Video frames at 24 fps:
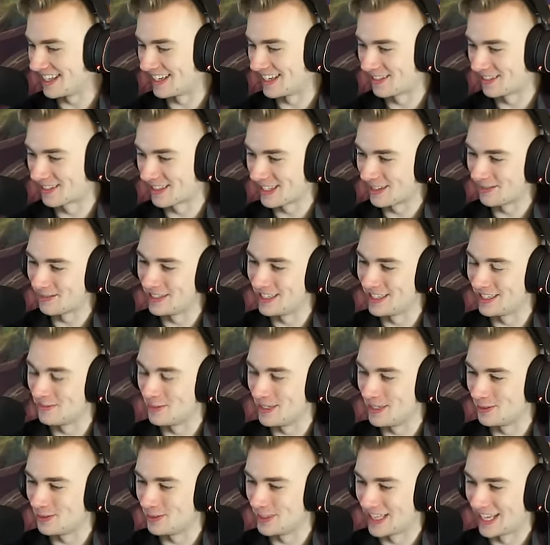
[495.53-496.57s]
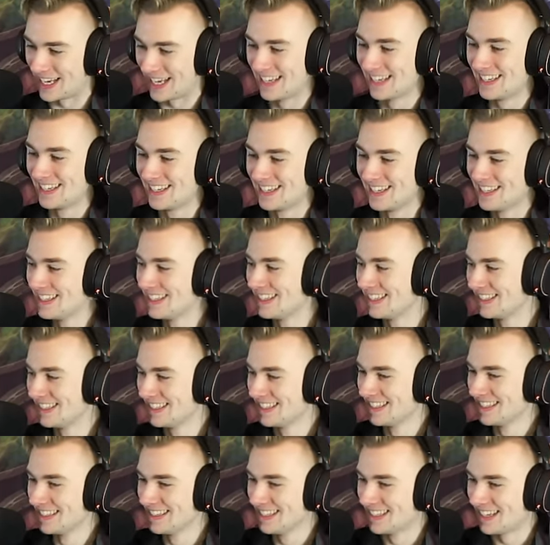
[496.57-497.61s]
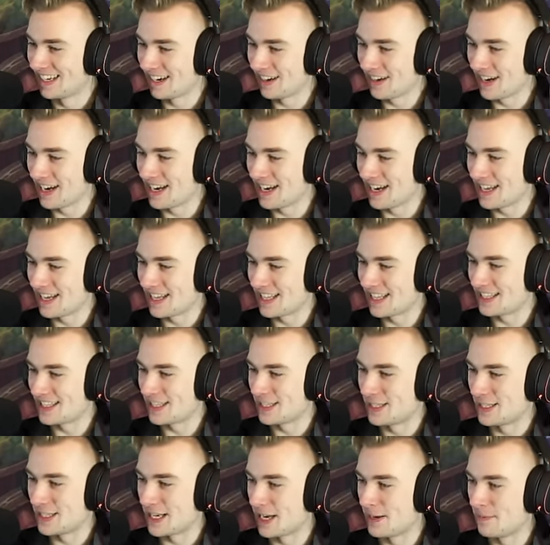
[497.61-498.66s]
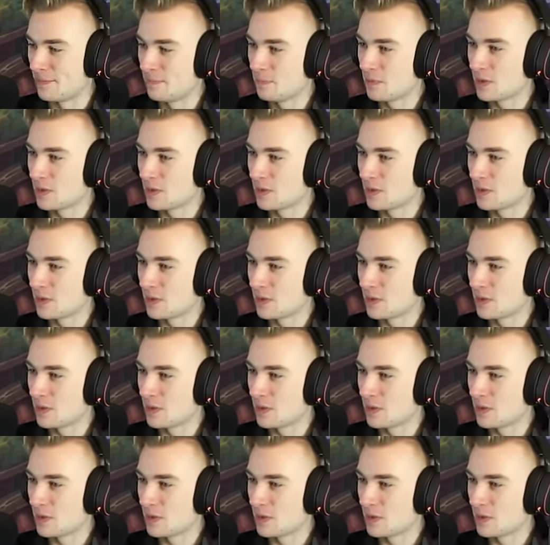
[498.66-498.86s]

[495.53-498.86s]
I don't think we need to be doing that. Alright, yeah, that's insane.